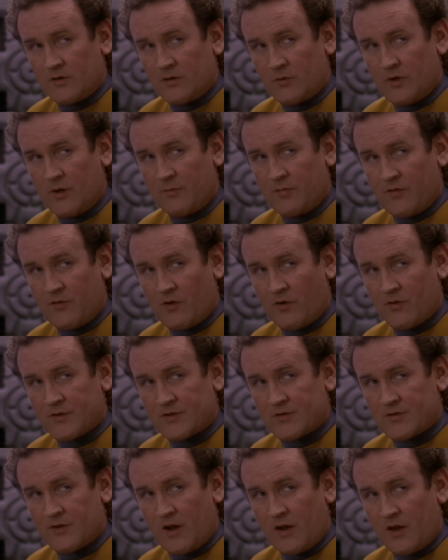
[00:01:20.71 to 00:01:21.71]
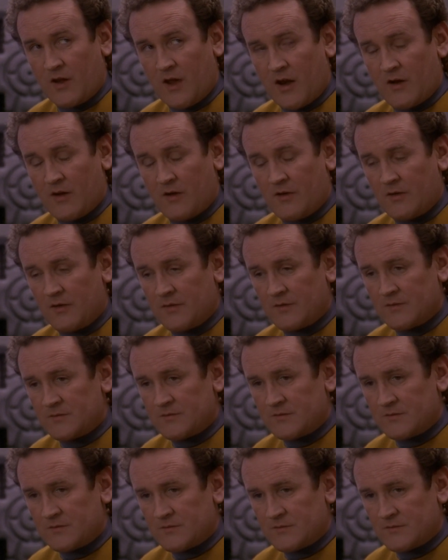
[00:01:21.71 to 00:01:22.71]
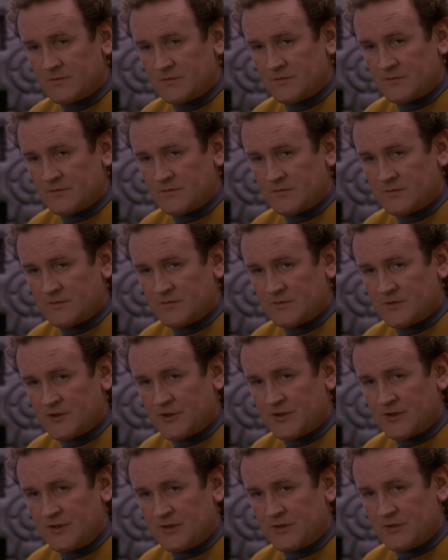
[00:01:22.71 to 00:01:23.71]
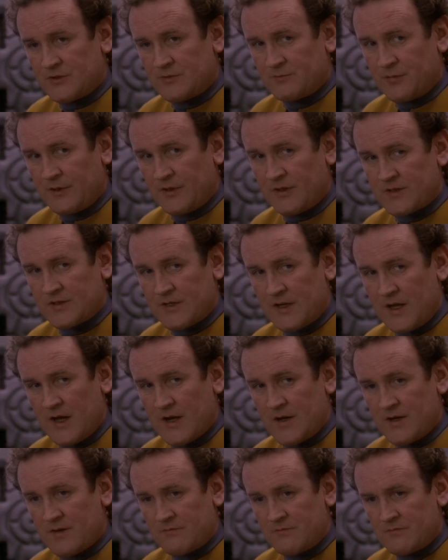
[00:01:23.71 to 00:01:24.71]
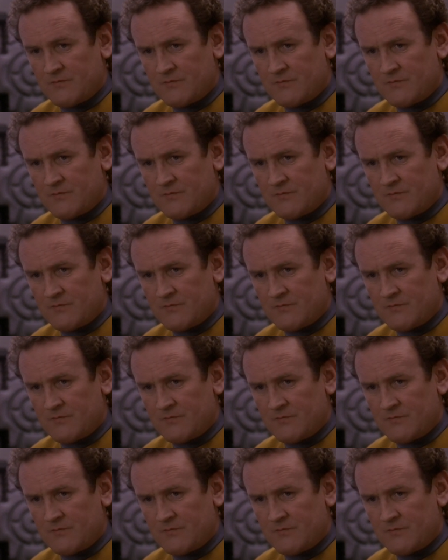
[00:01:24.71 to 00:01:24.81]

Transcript: a week before the strike ended. 32 bullets he had in him.